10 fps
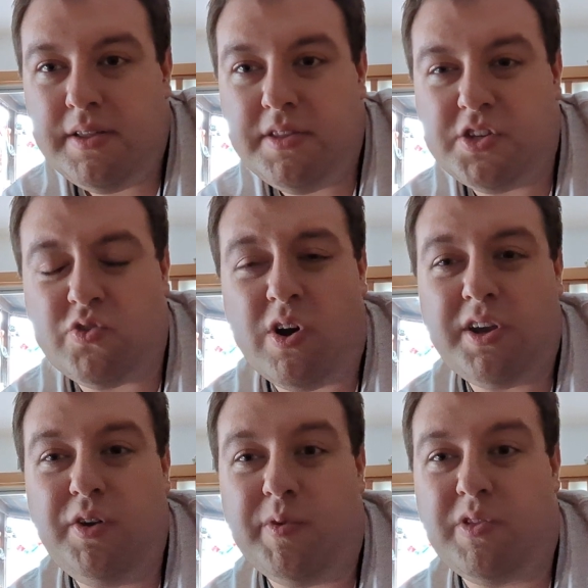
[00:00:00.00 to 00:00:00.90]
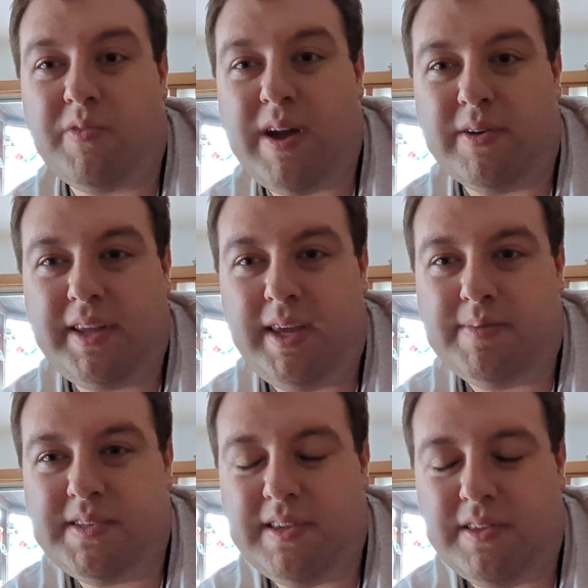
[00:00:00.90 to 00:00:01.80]
The strong humor throughout
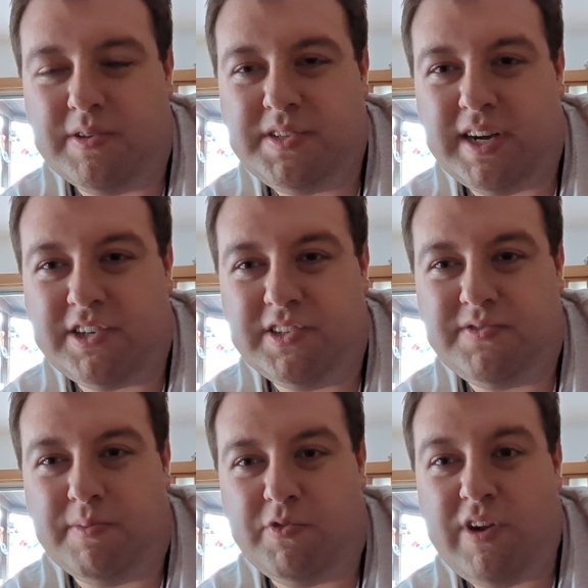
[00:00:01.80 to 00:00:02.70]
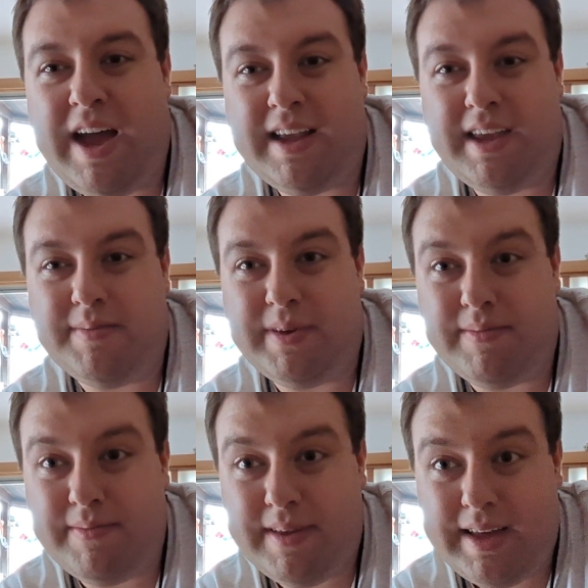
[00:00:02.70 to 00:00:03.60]
keeps those sections from dragging,
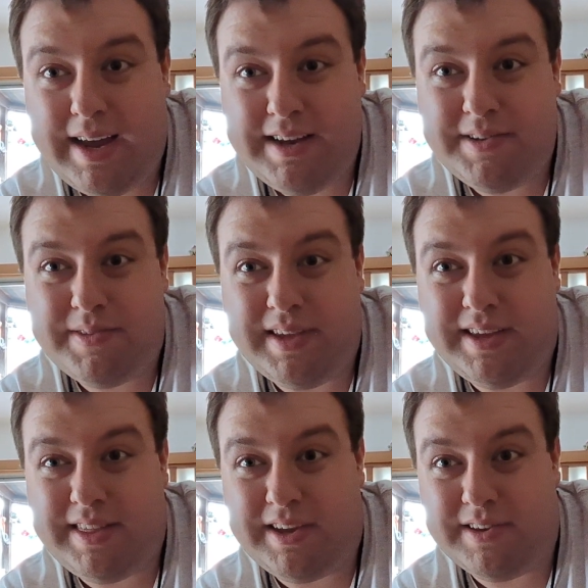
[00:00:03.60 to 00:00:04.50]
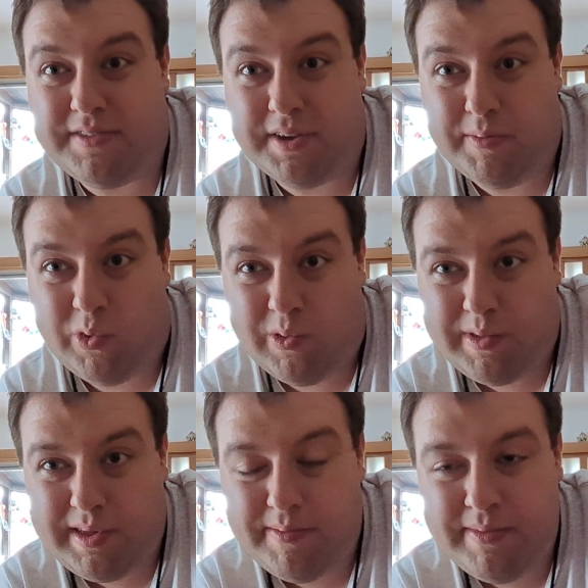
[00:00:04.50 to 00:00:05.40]
but I do think they could have done more
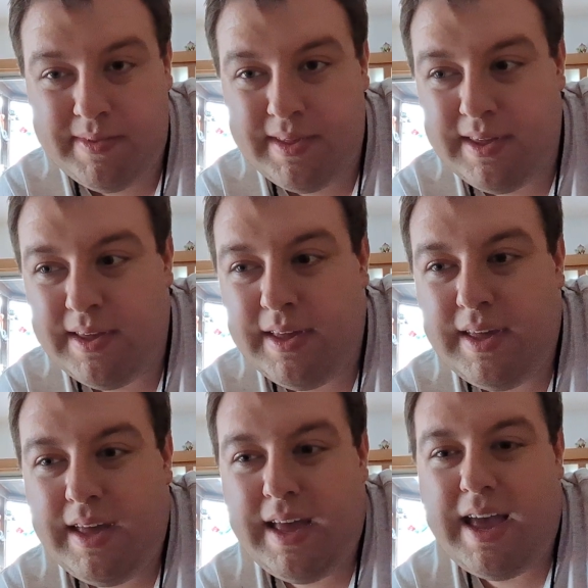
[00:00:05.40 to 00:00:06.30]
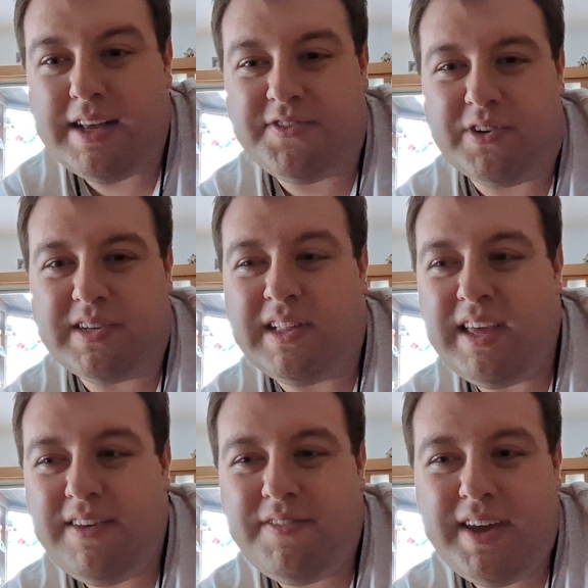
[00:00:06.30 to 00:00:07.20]
with him as far as
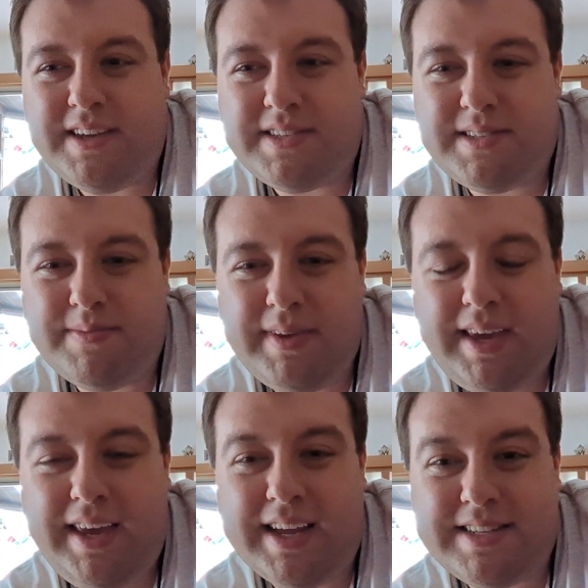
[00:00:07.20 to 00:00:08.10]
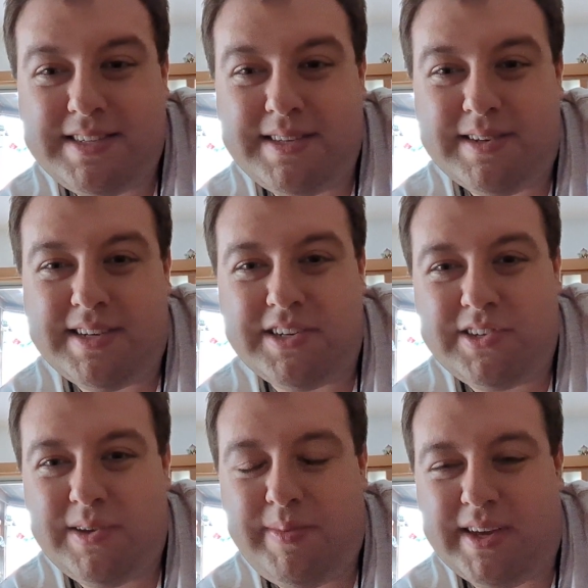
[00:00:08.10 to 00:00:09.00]
Clayface, he gets to
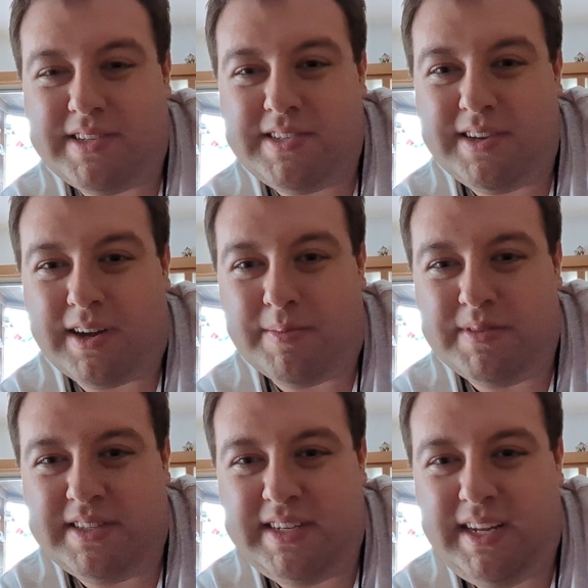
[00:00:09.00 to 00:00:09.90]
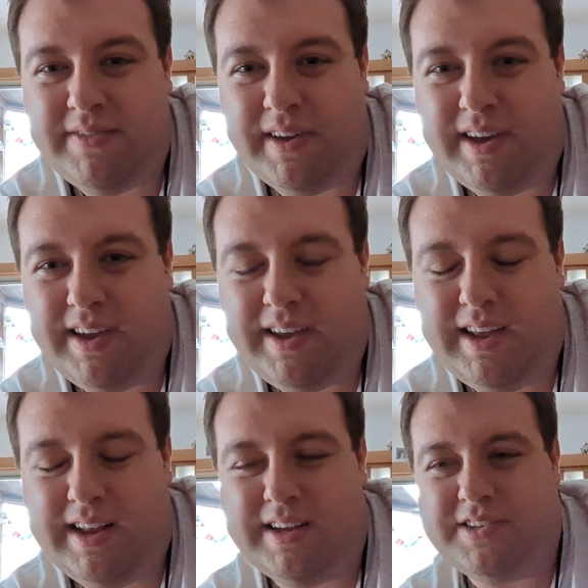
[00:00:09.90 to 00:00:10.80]
essentially be a stuck-up diva
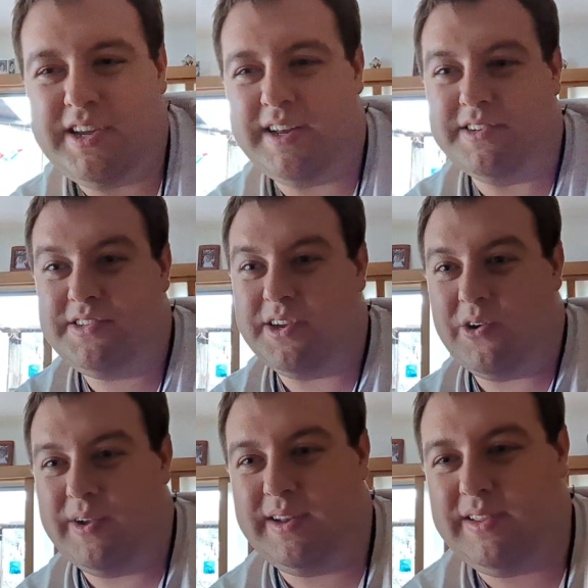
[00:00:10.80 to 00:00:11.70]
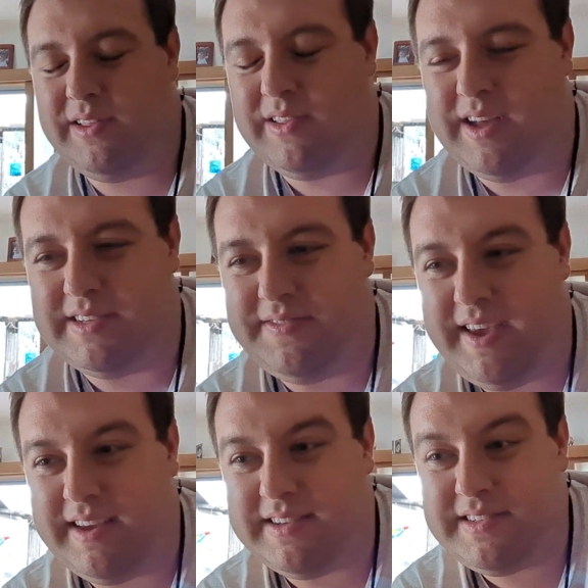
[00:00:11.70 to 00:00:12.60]
at, at his show in Las
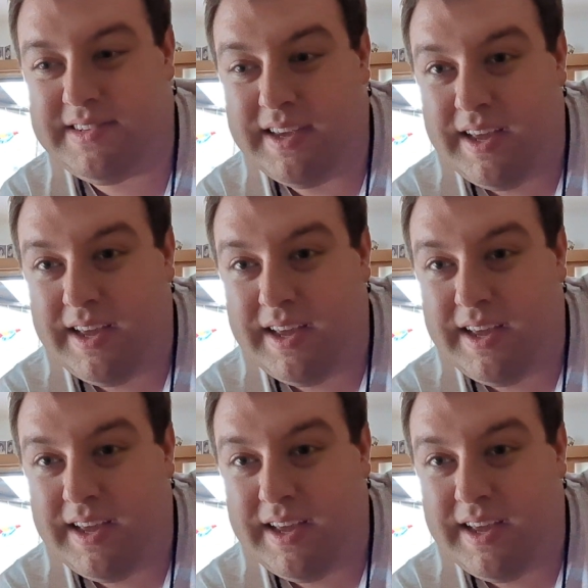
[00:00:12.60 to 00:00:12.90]
Vegas,